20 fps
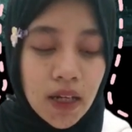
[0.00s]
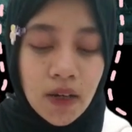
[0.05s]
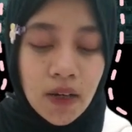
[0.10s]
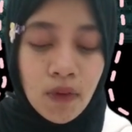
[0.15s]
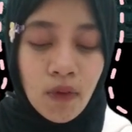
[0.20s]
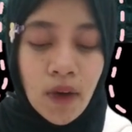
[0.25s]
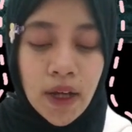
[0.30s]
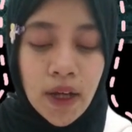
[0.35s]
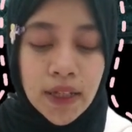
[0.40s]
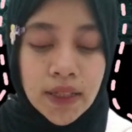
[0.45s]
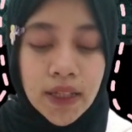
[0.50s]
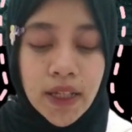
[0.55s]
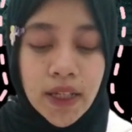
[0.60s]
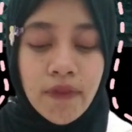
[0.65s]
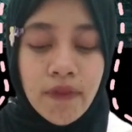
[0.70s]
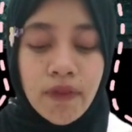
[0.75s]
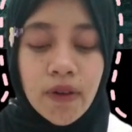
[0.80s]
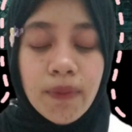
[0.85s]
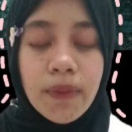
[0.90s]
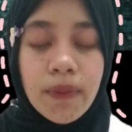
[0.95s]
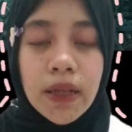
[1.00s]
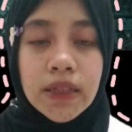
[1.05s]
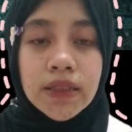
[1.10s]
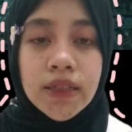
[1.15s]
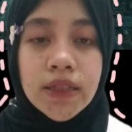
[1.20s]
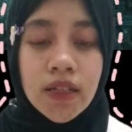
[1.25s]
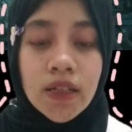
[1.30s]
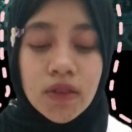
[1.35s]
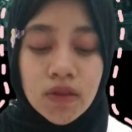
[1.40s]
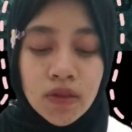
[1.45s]
one
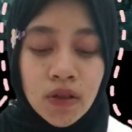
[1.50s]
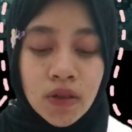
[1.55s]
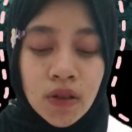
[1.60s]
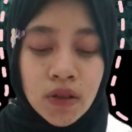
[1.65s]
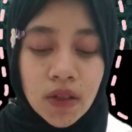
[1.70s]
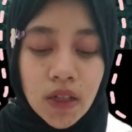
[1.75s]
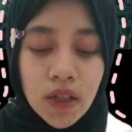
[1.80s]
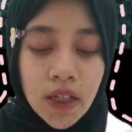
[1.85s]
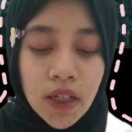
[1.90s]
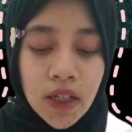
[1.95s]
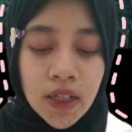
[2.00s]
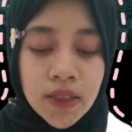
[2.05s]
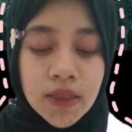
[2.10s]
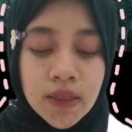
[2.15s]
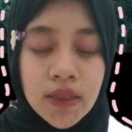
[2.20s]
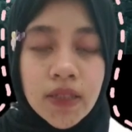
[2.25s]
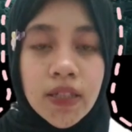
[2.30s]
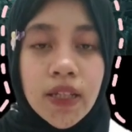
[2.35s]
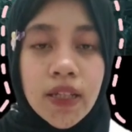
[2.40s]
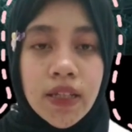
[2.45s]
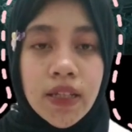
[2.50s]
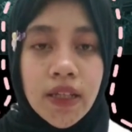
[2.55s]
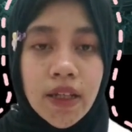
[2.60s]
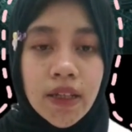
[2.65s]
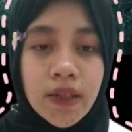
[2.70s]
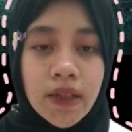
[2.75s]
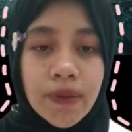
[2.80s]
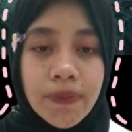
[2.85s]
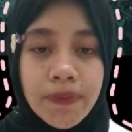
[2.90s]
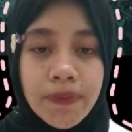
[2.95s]
information source is needed.